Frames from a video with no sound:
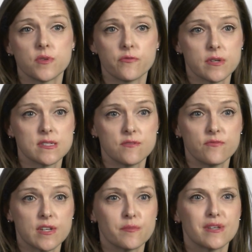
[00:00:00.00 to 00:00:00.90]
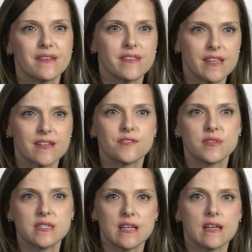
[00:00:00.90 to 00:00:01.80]
with friends and family. At the end of
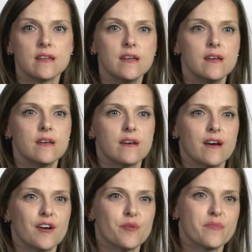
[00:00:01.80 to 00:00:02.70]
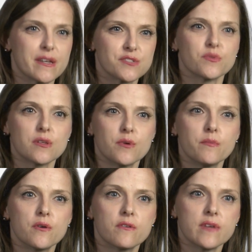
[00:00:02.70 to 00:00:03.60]
the day, that's really what
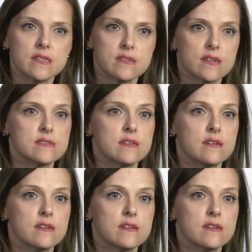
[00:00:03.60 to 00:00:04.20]
motivates us,